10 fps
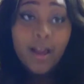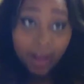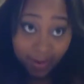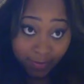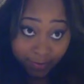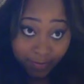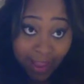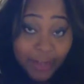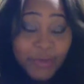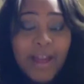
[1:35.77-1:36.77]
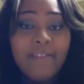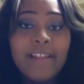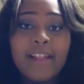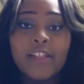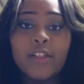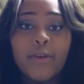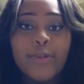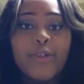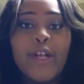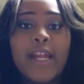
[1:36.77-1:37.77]
Um, I do have a lace
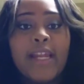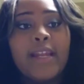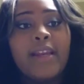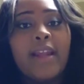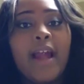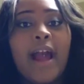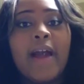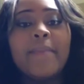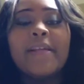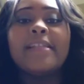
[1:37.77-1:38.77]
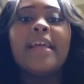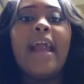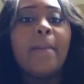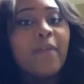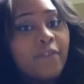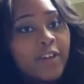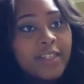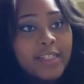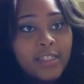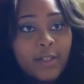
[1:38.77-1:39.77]
closure, and I must say I prefer
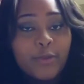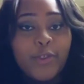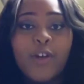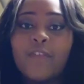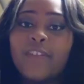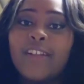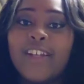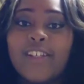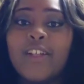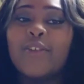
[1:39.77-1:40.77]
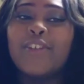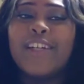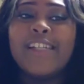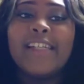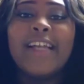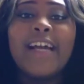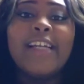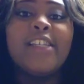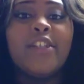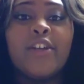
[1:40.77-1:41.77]
this closure over the lace closure because it's a lot
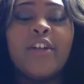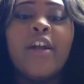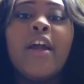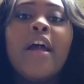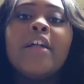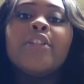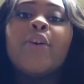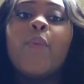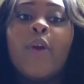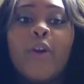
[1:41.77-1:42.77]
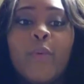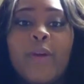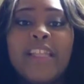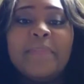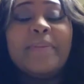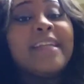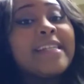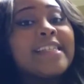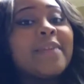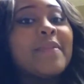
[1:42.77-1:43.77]
easier to work with.
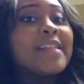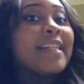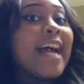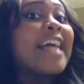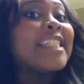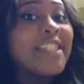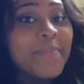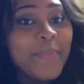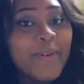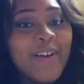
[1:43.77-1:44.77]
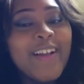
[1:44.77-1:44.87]
Plus, it was a lot cheaper.